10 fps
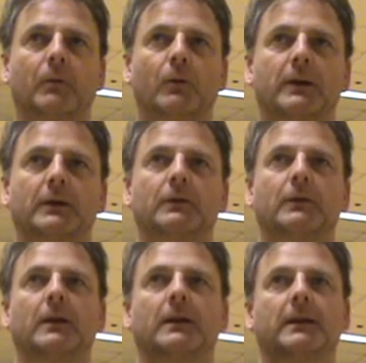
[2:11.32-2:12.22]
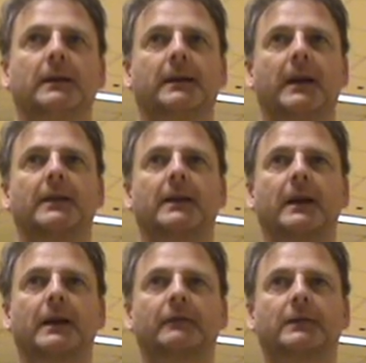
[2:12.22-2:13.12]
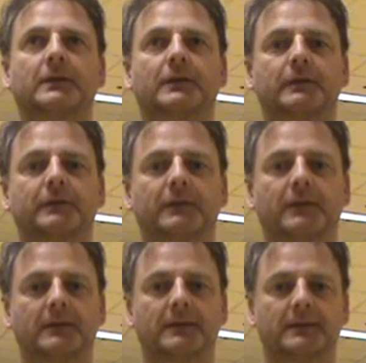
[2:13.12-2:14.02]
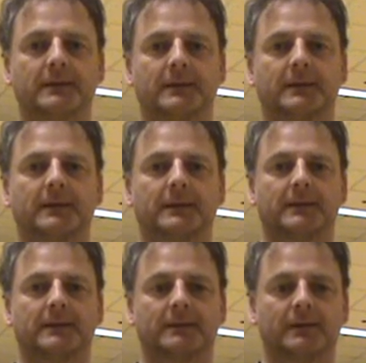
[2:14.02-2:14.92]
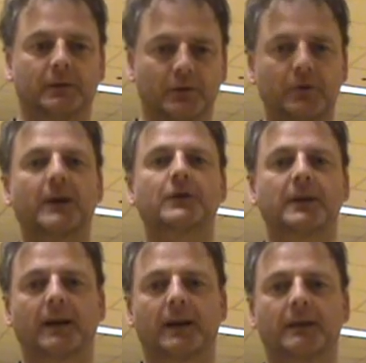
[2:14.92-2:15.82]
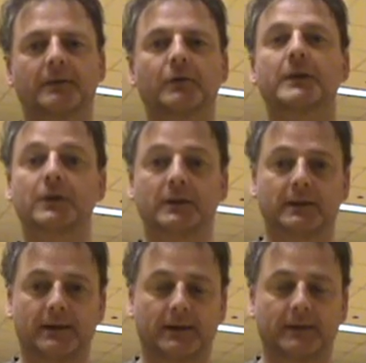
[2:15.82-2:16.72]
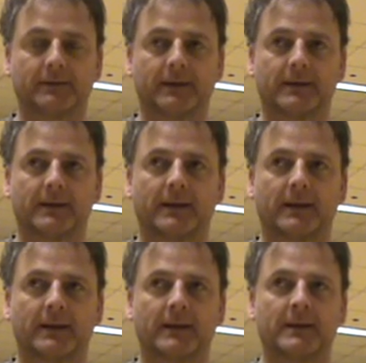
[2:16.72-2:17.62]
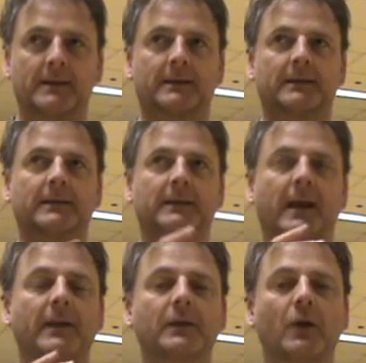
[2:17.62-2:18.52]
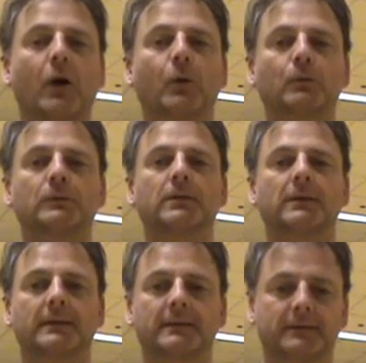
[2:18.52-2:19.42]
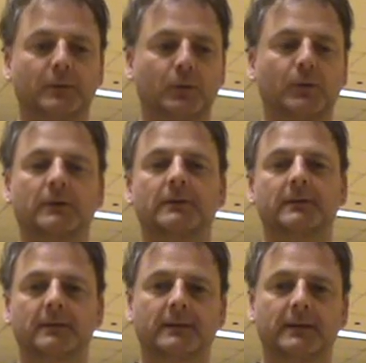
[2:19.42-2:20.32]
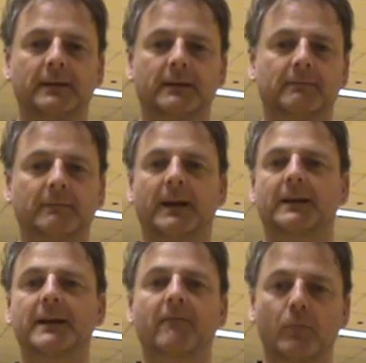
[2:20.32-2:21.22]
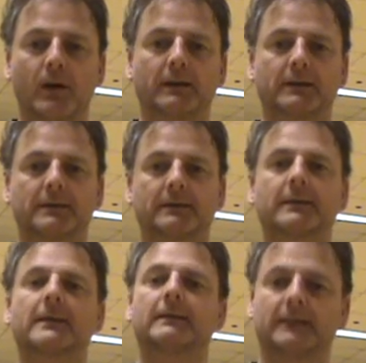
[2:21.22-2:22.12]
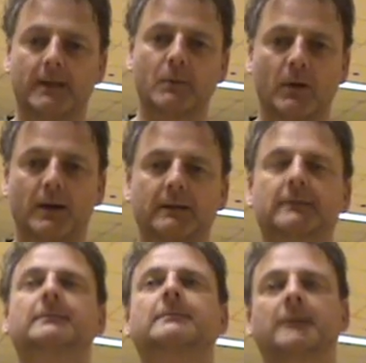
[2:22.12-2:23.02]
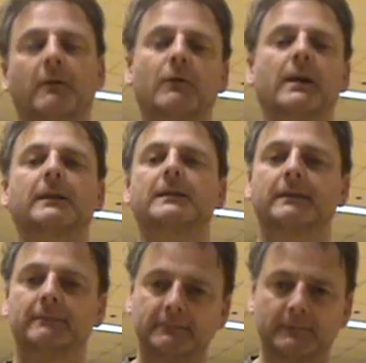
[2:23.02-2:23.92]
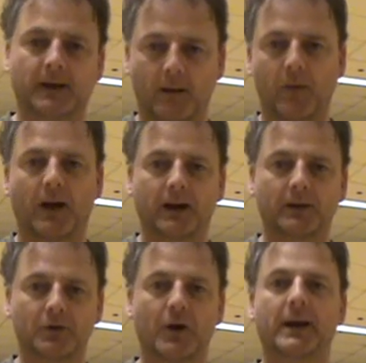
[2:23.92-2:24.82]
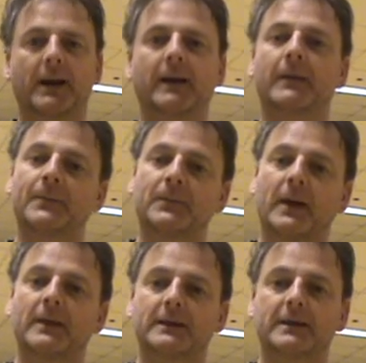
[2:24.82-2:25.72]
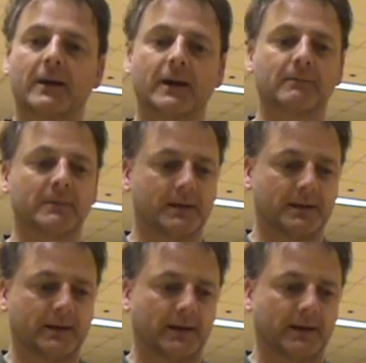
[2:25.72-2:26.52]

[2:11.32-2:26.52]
where you get the curve to sort of, you stretch the curve to reduce the curve, and then you hold for kind of 7 breaths, come away, have a rest, come back and try again, and this time